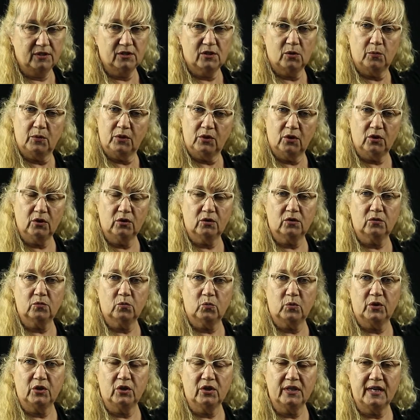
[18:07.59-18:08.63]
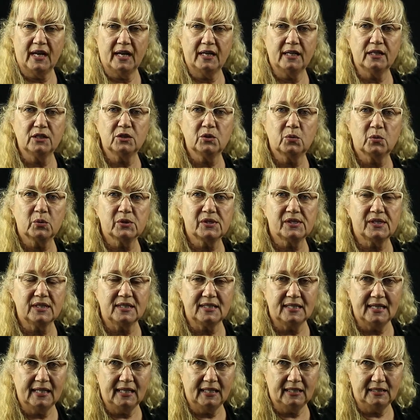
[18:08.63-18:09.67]
So we're not heading towards the
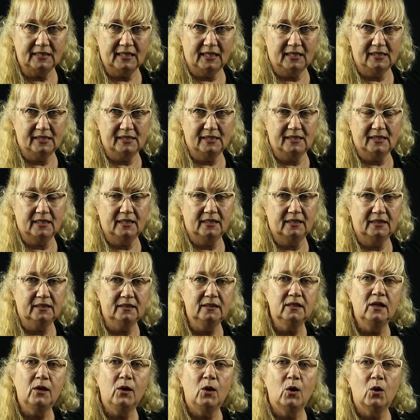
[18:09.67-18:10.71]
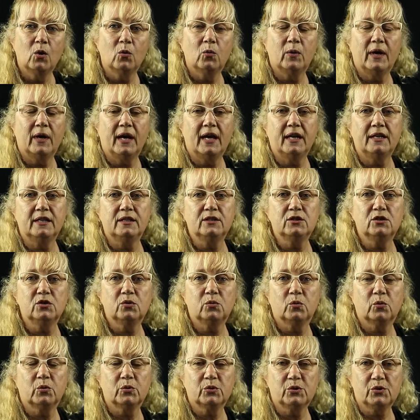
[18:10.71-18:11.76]
Ttest here. We're heading
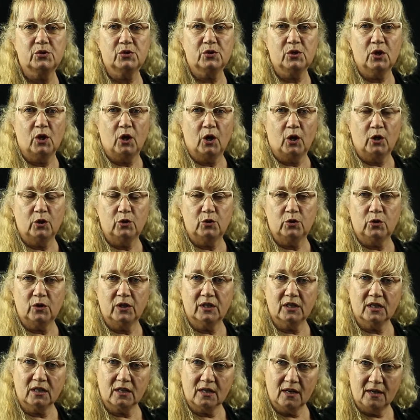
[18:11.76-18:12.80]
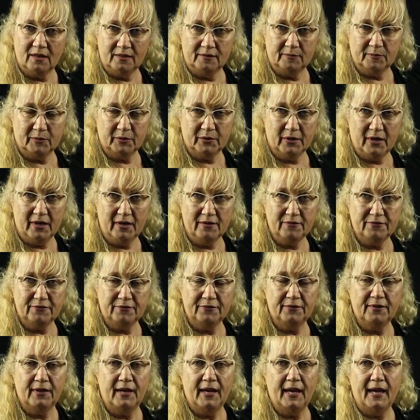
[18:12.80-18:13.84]
towards doing a column graph,
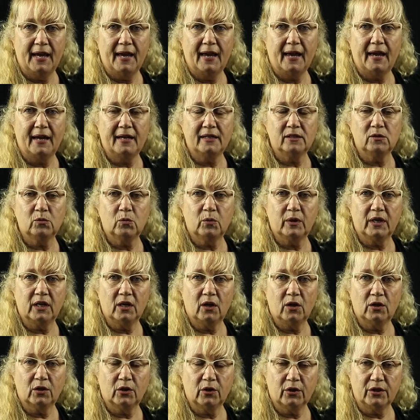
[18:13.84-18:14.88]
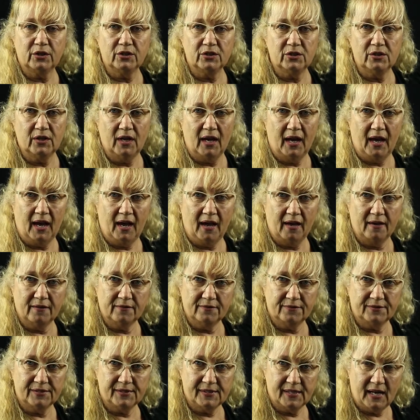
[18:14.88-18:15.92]
and we are going to
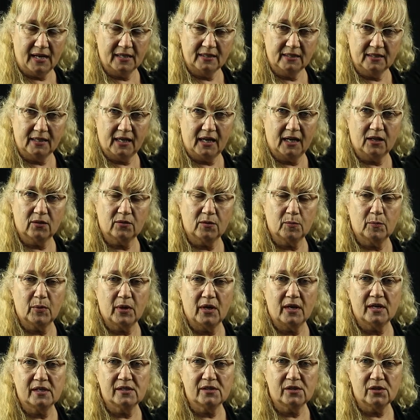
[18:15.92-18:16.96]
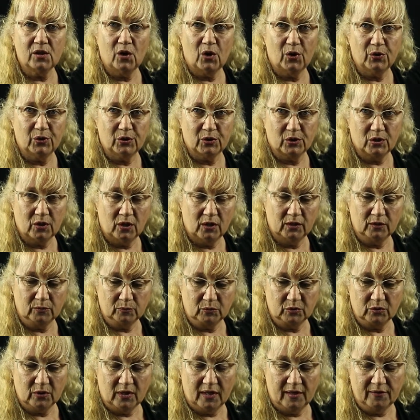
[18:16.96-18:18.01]
have standard error bars on the column
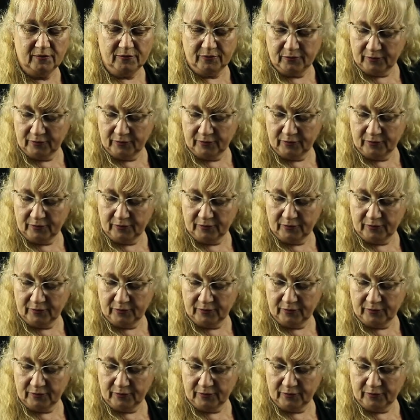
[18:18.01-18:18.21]
graph.